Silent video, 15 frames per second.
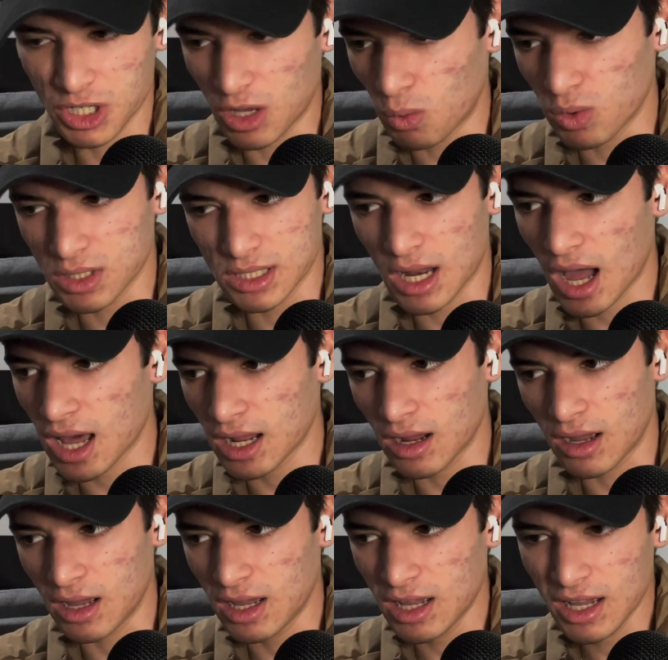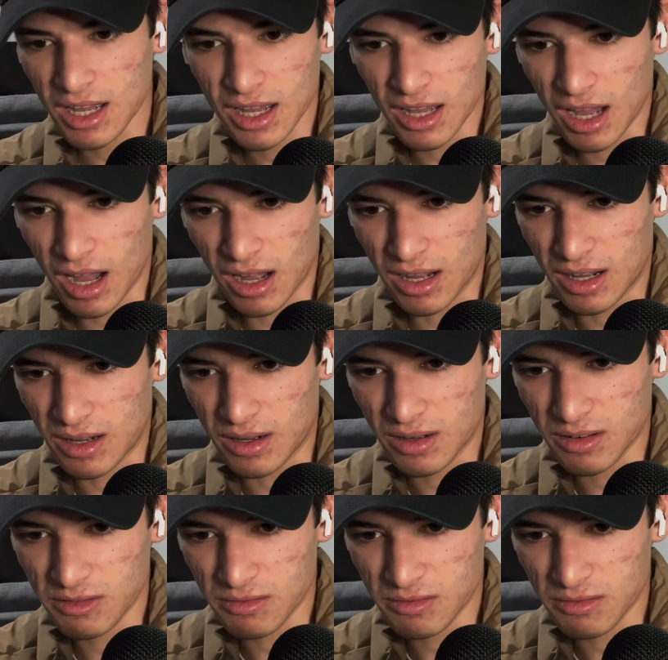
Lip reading: It was not a